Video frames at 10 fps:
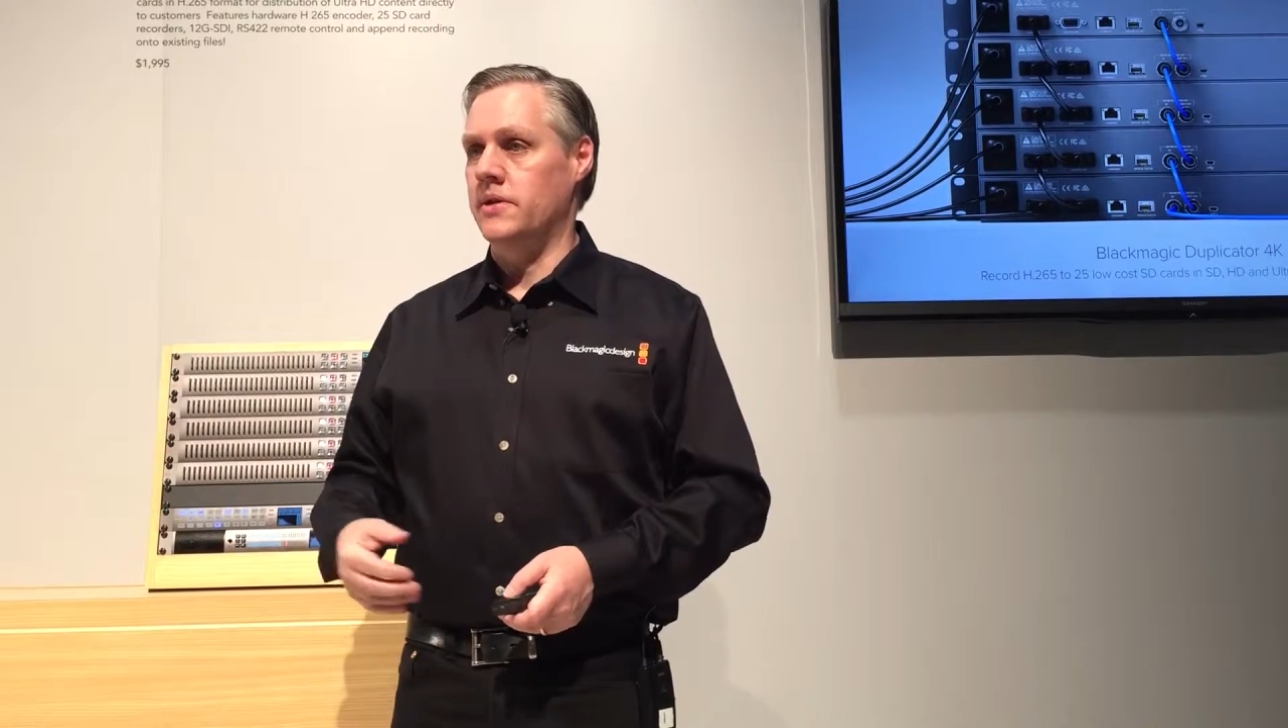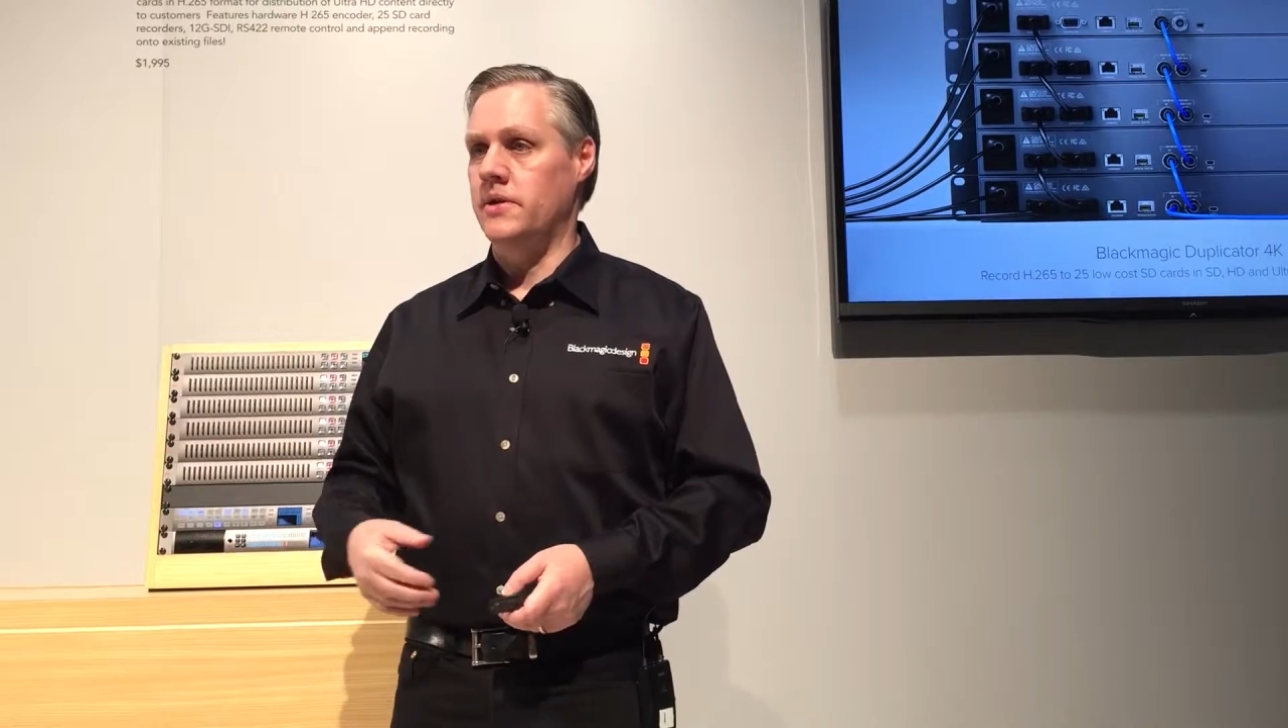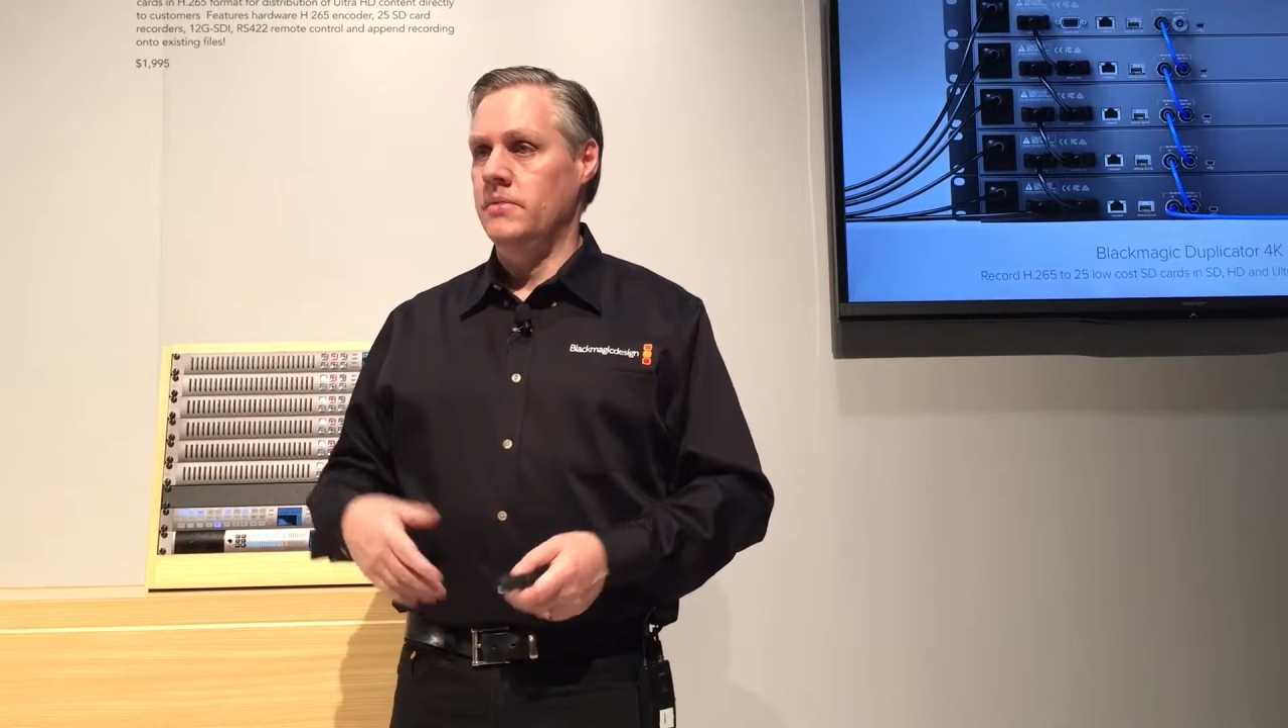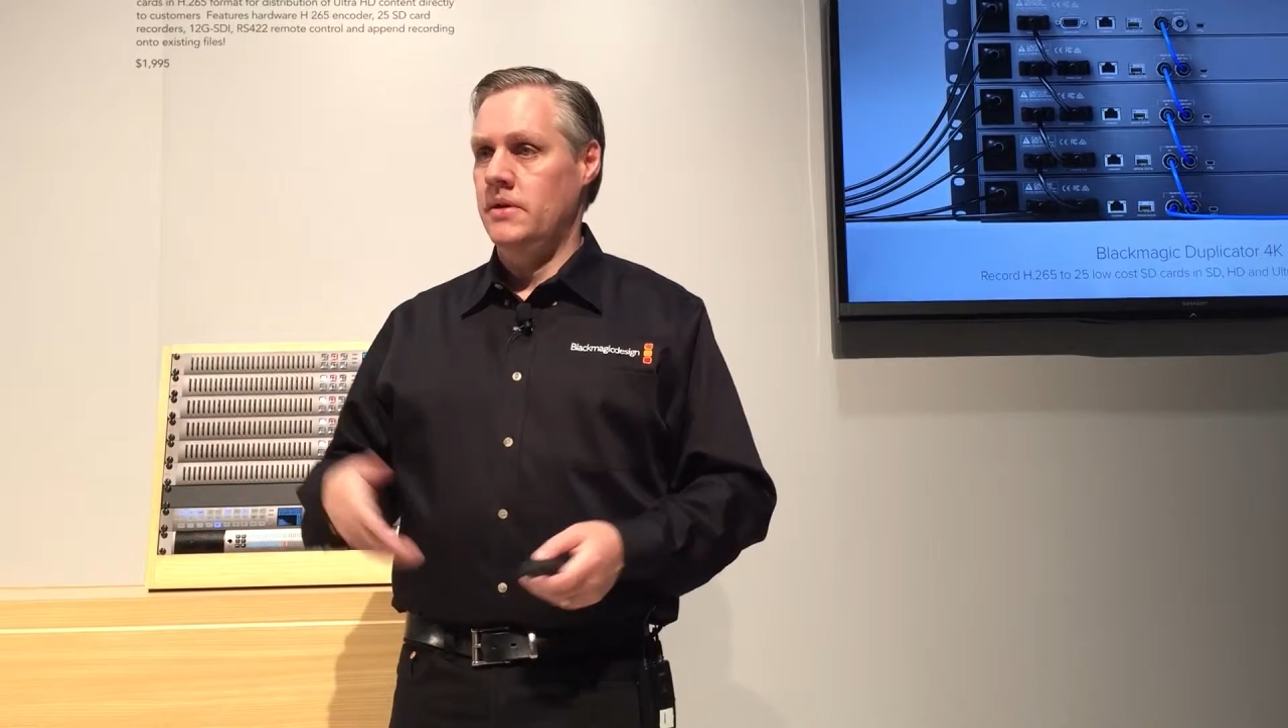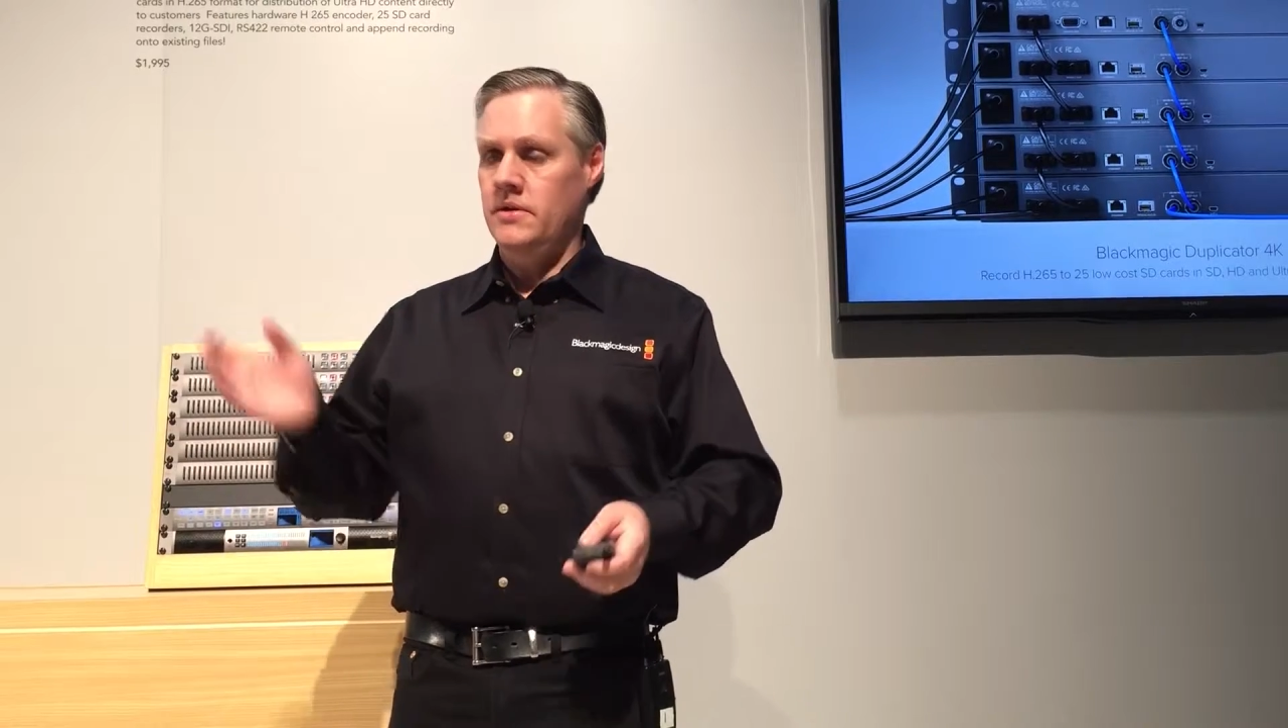So
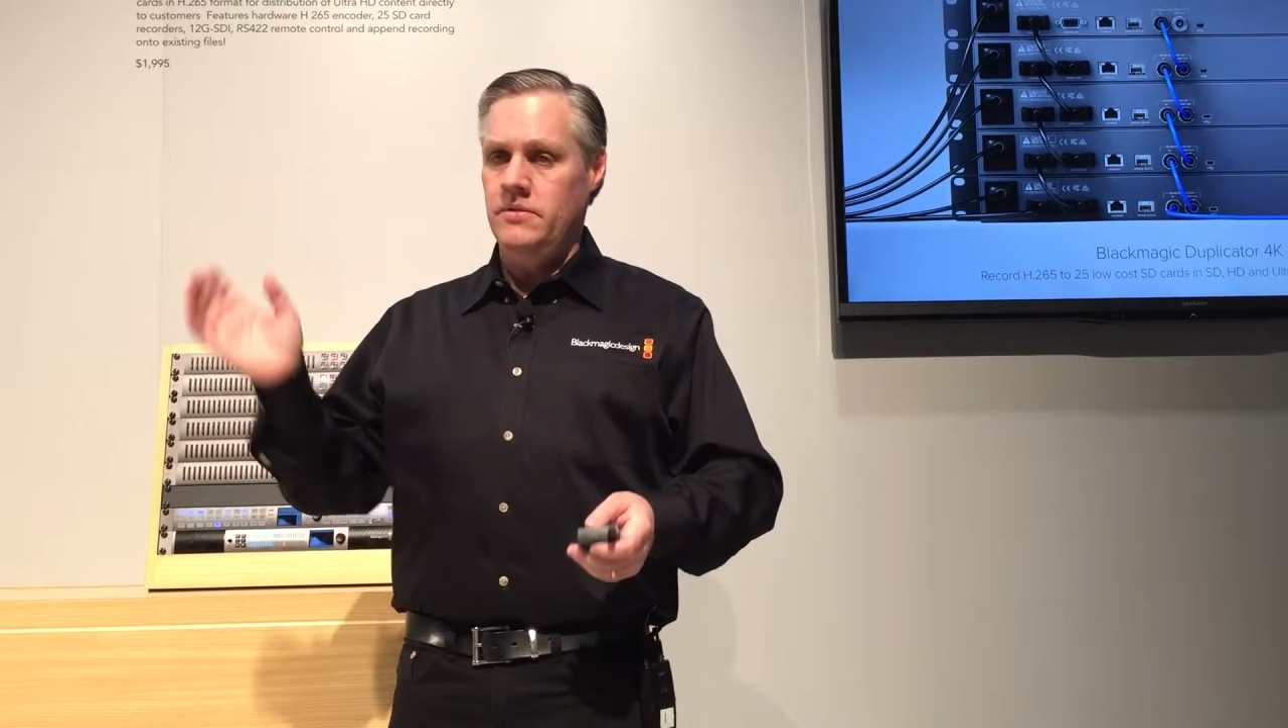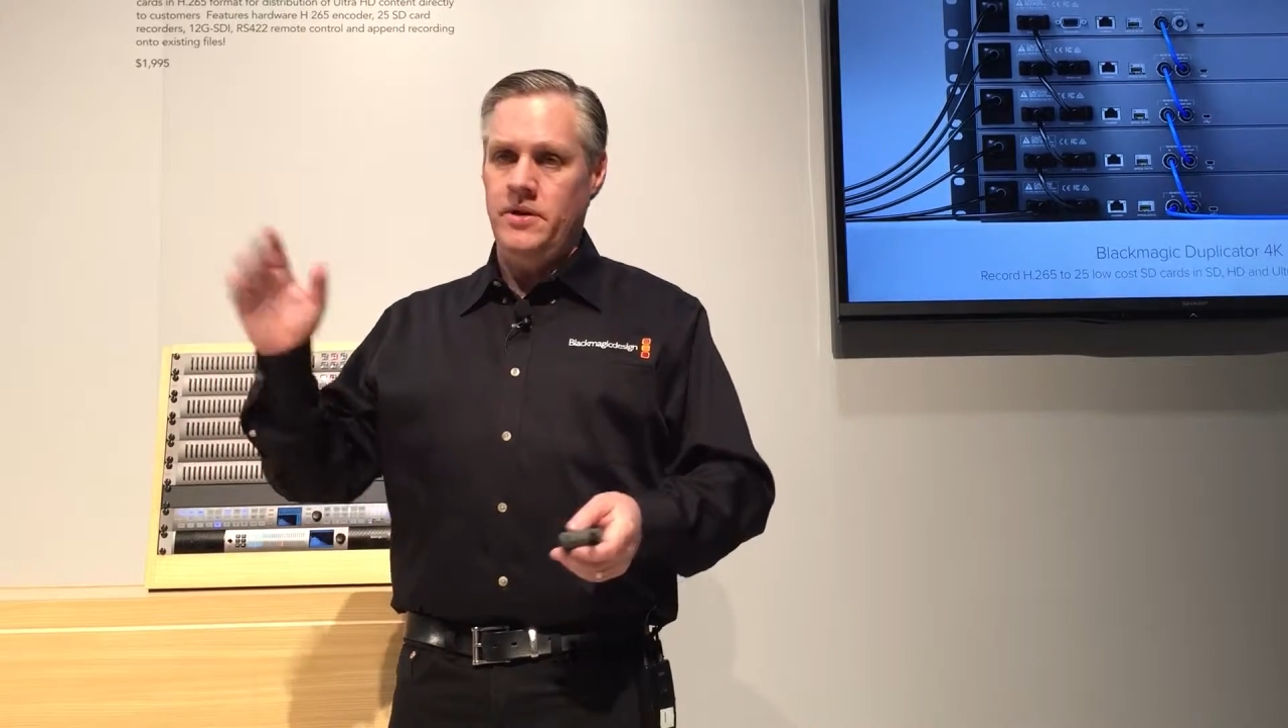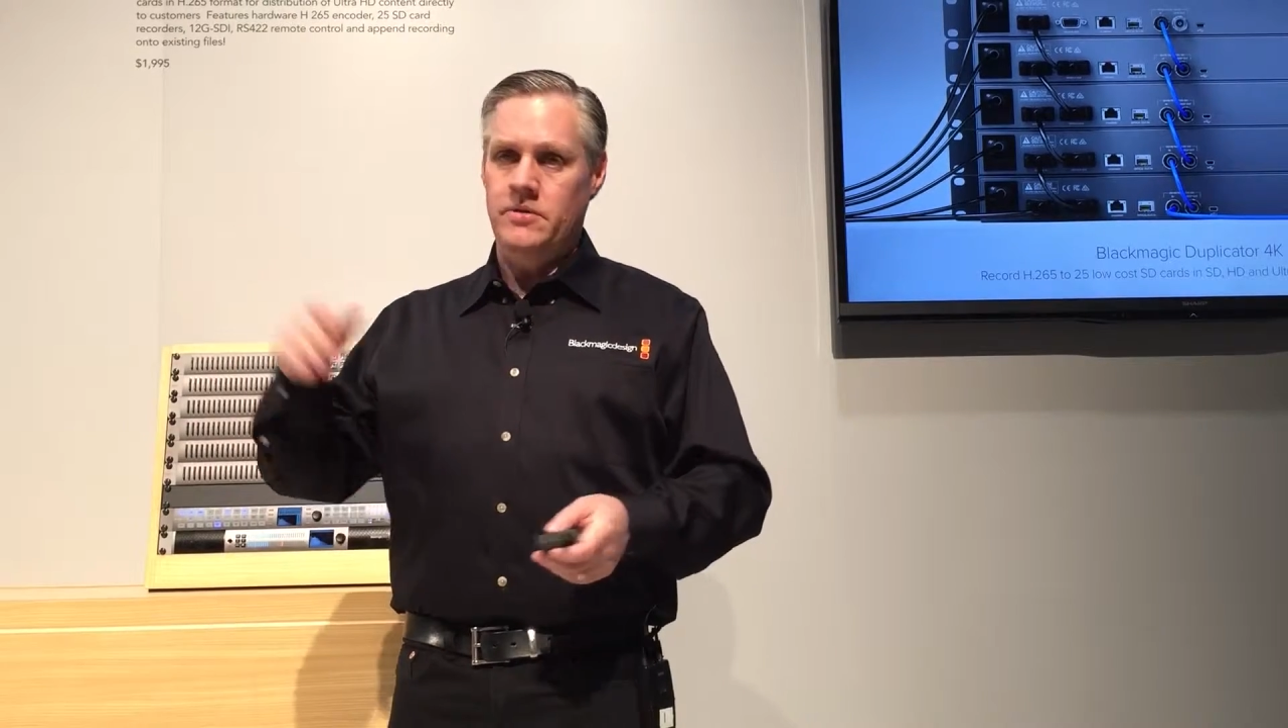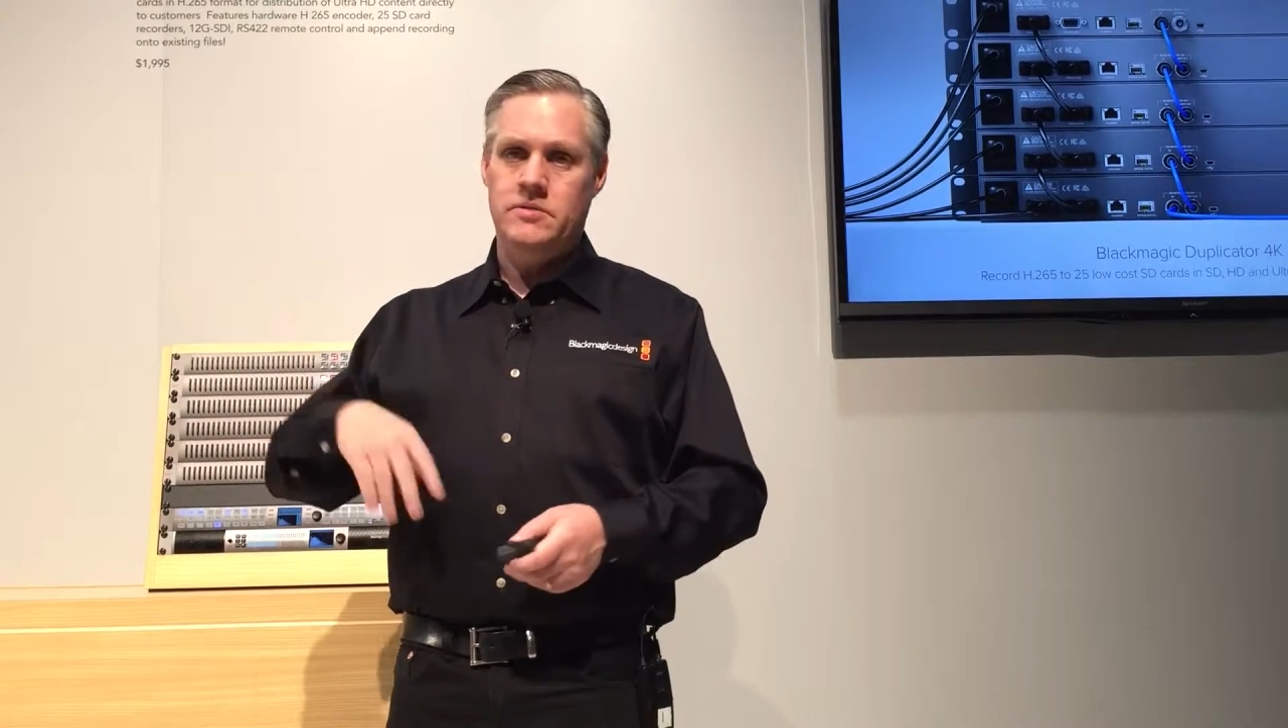you